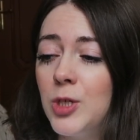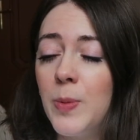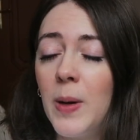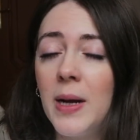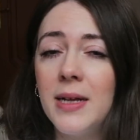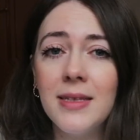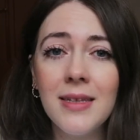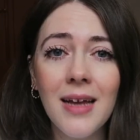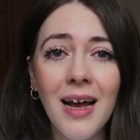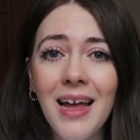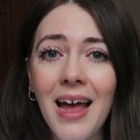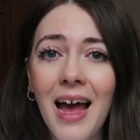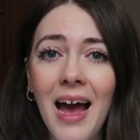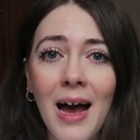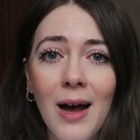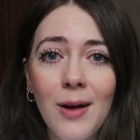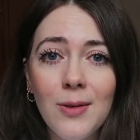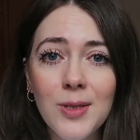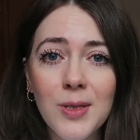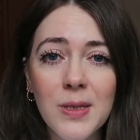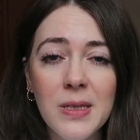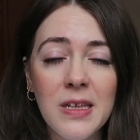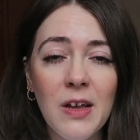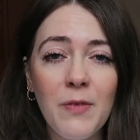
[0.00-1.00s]
my entire
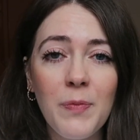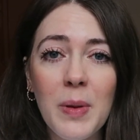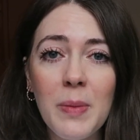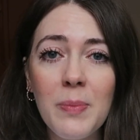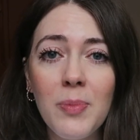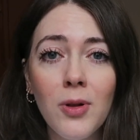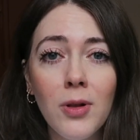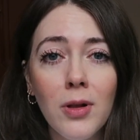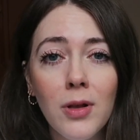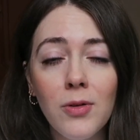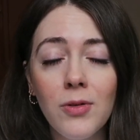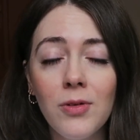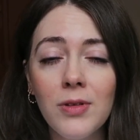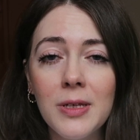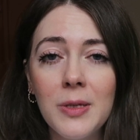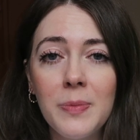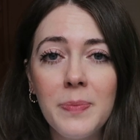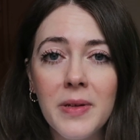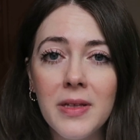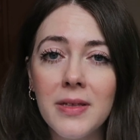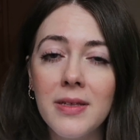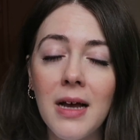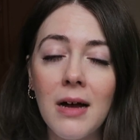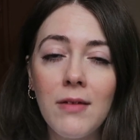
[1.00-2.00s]
house because I've been pulling all these
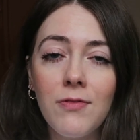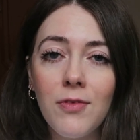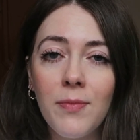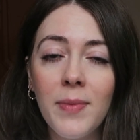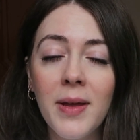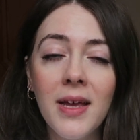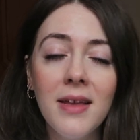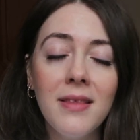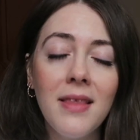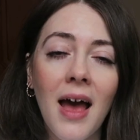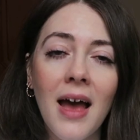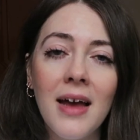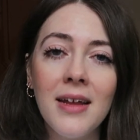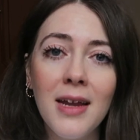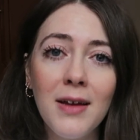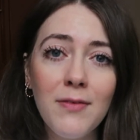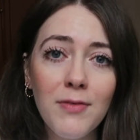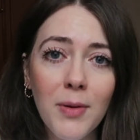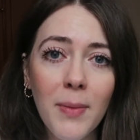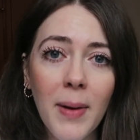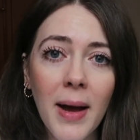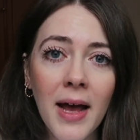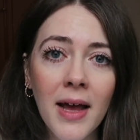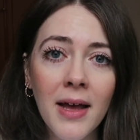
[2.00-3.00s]
bits out from here, there and
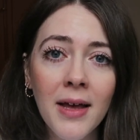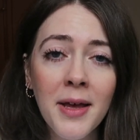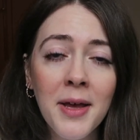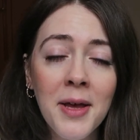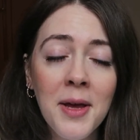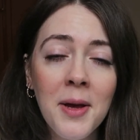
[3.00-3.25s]
everywhere.